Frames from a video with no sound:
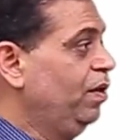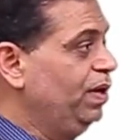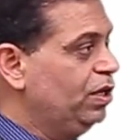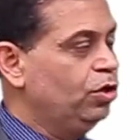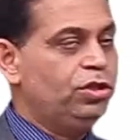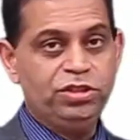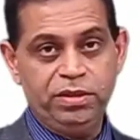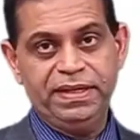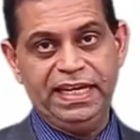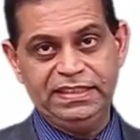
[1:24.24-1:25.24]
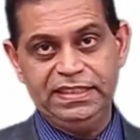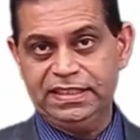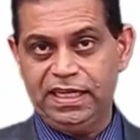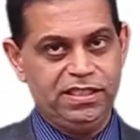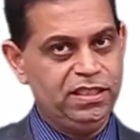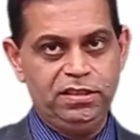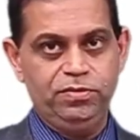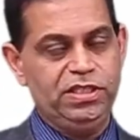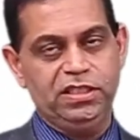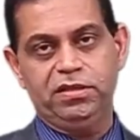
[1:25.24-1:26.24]
We'll go through some case discussions,
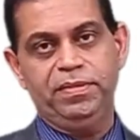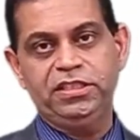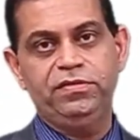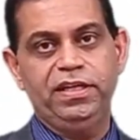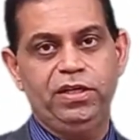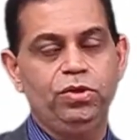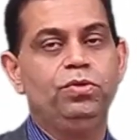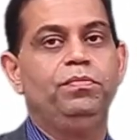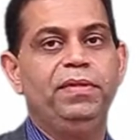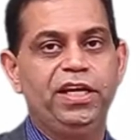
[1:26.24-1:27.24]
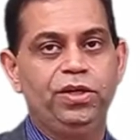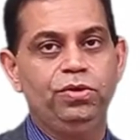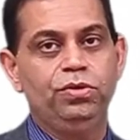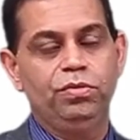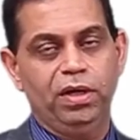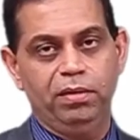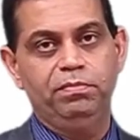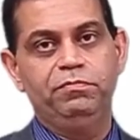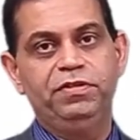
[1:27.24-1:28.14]
which is the best way to make you